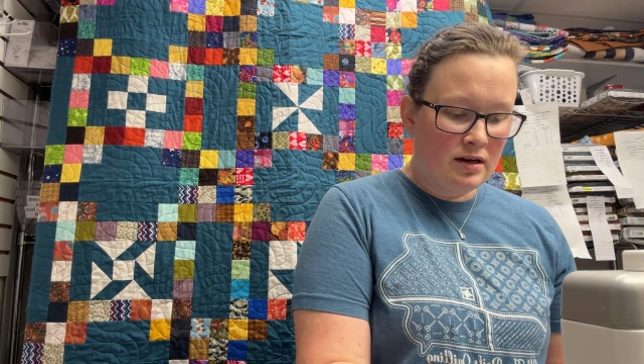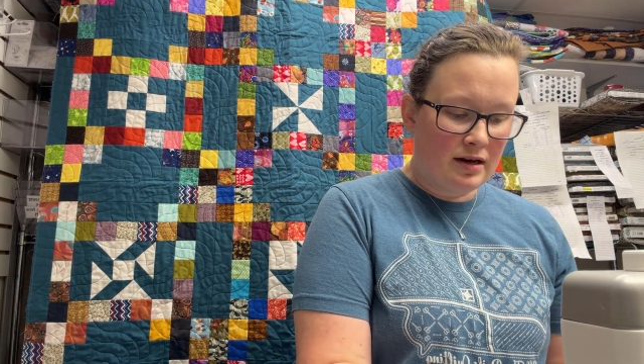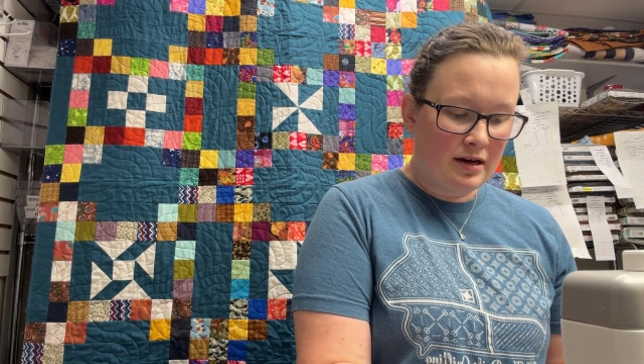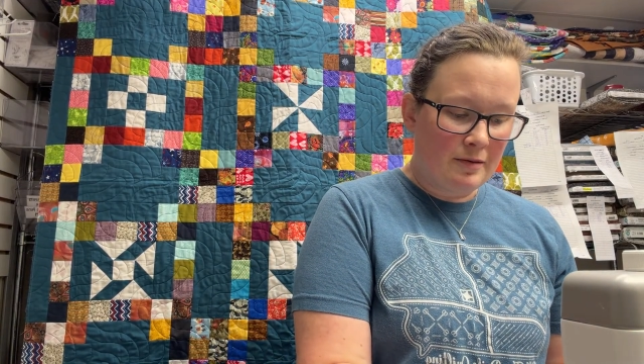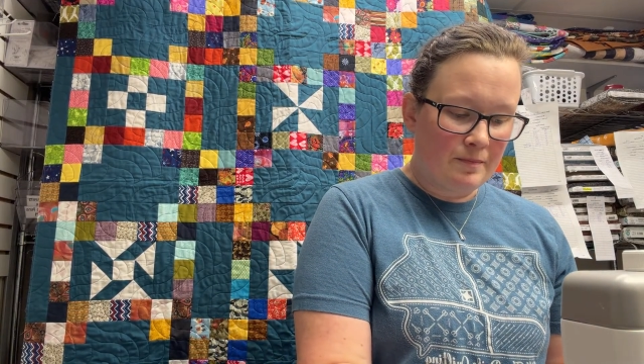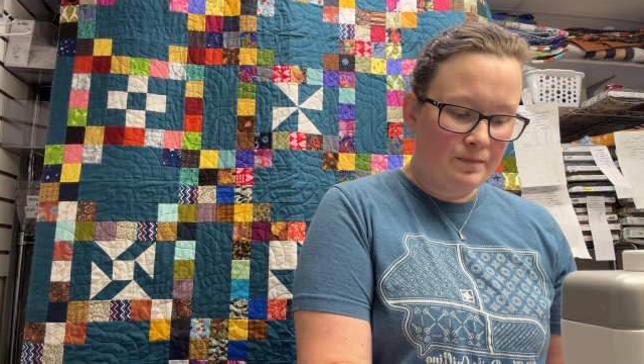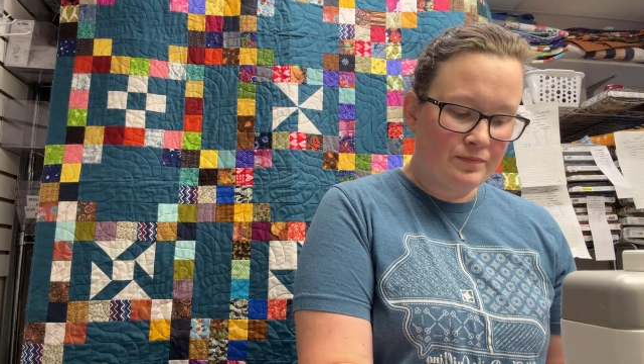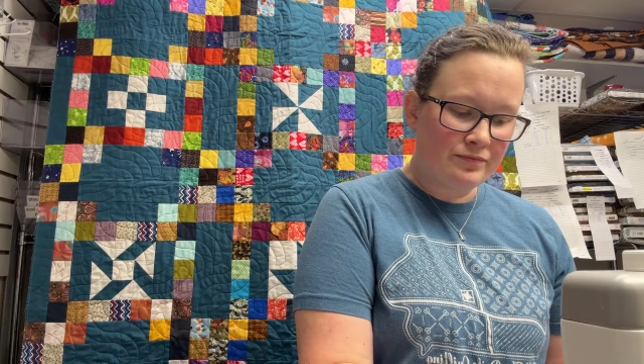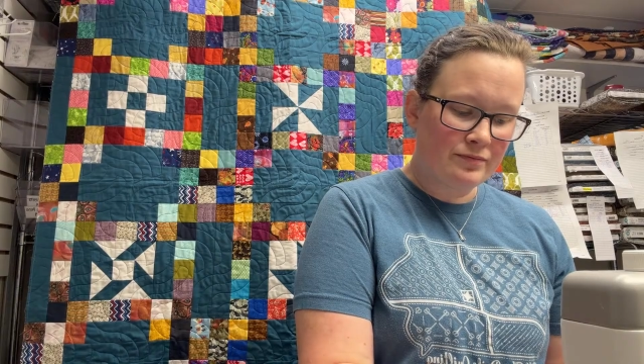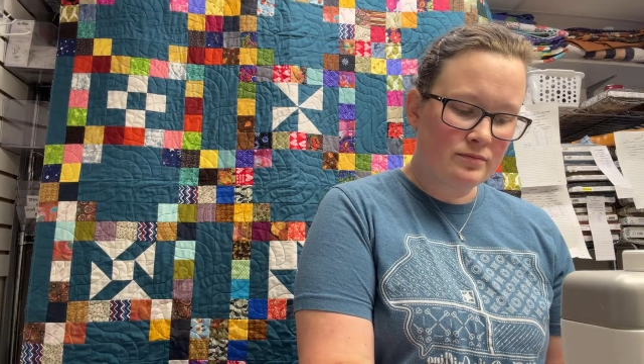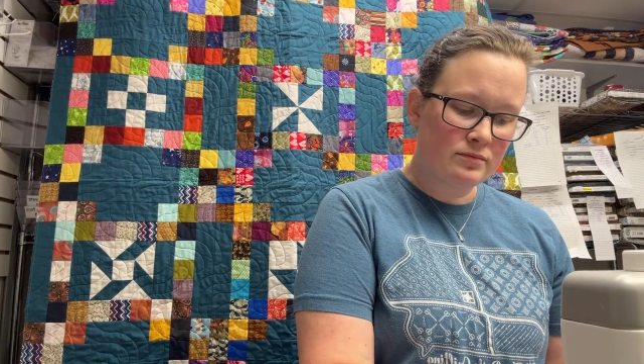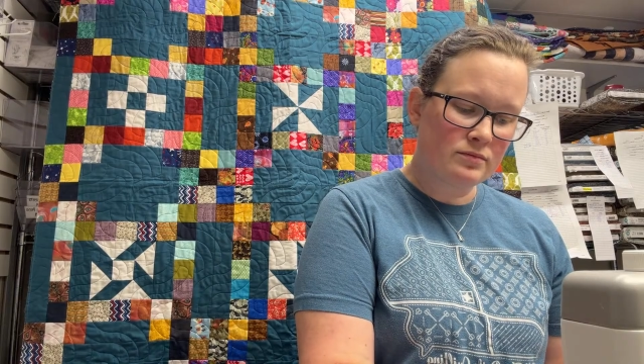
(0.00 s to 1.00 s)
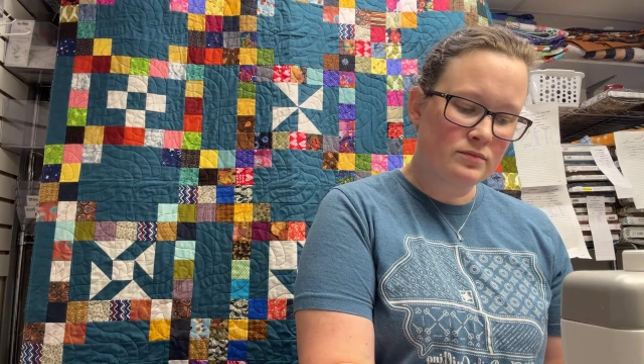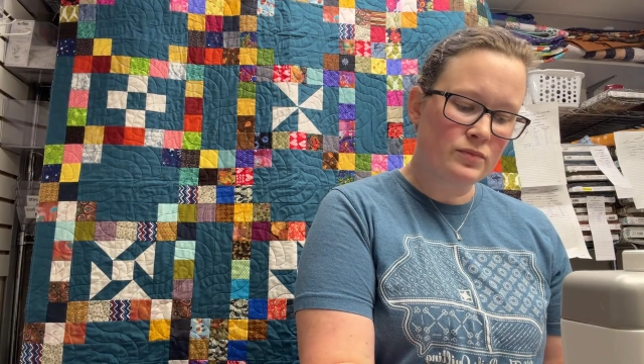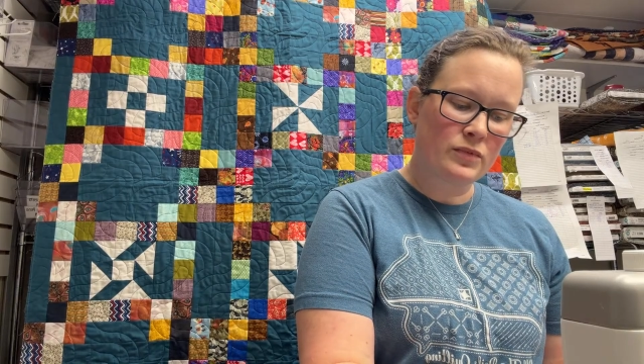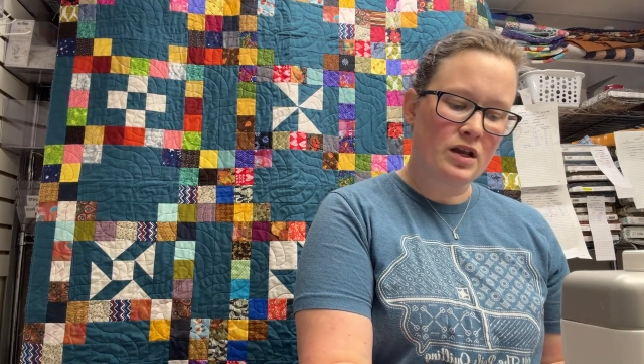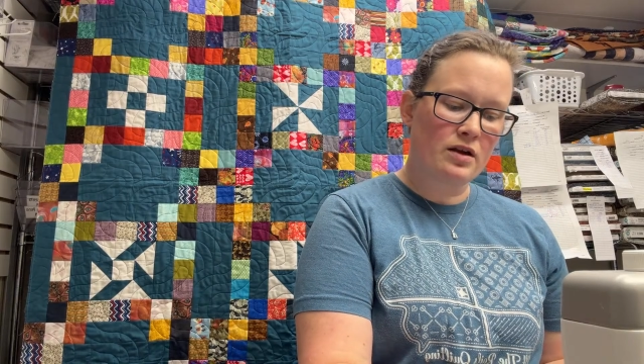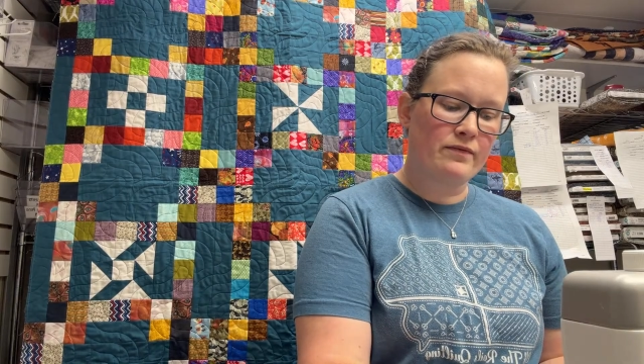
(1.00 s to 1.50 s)

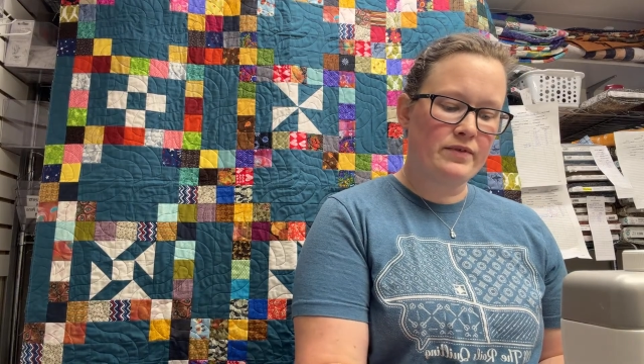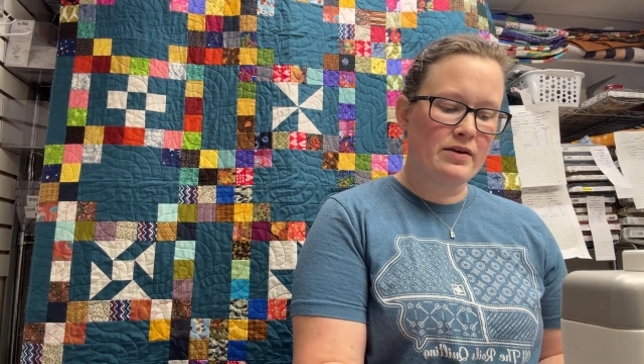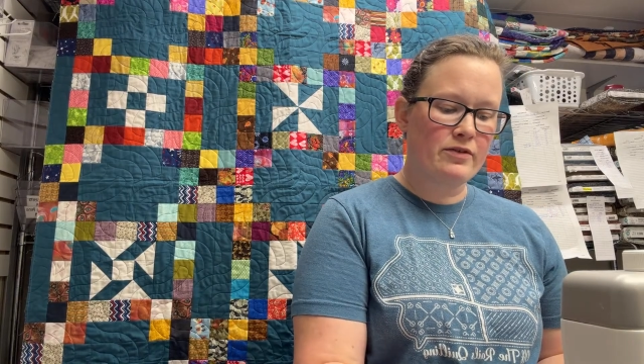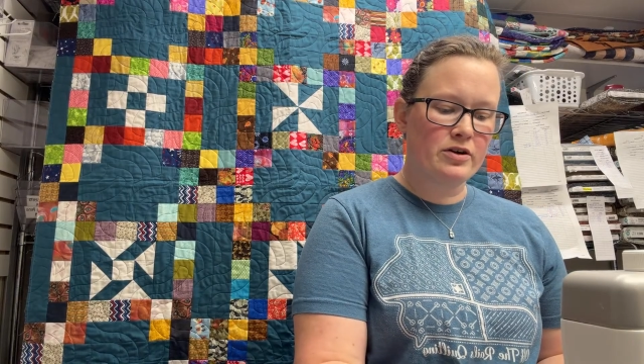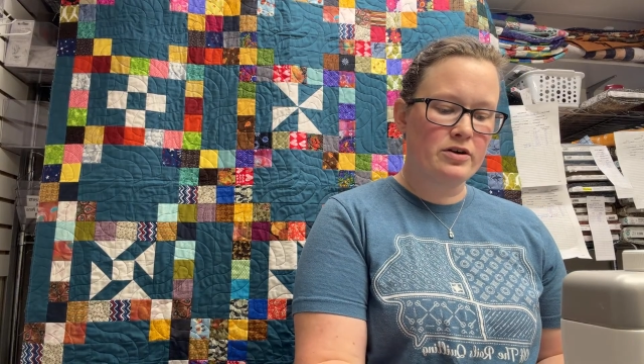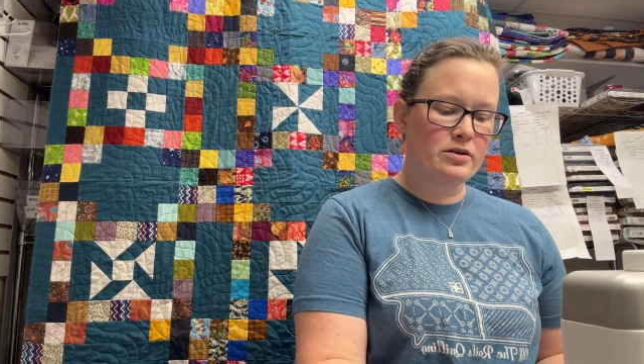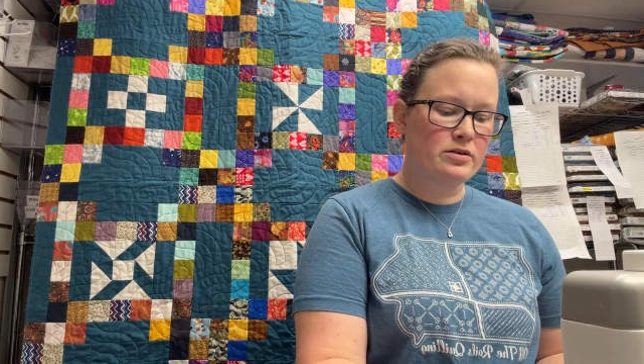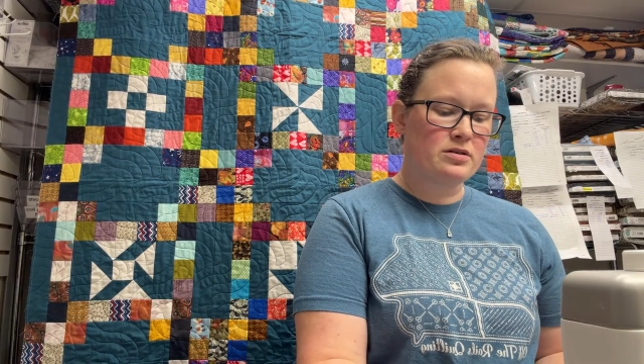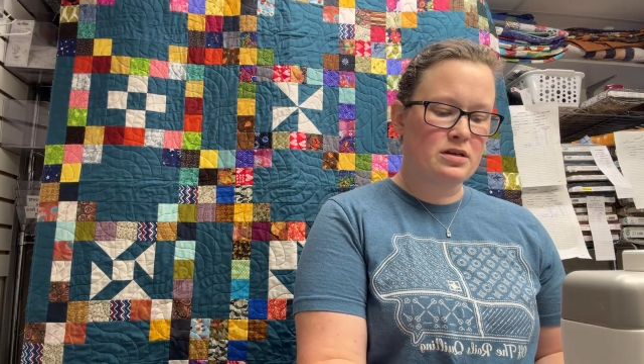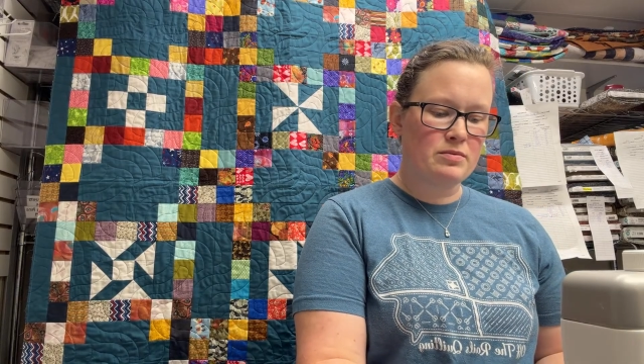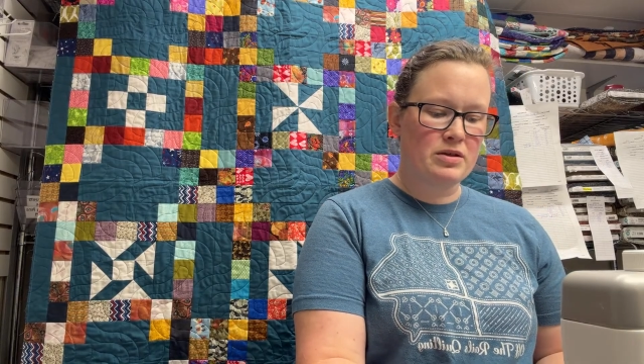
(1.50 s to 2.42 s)
I've never seemed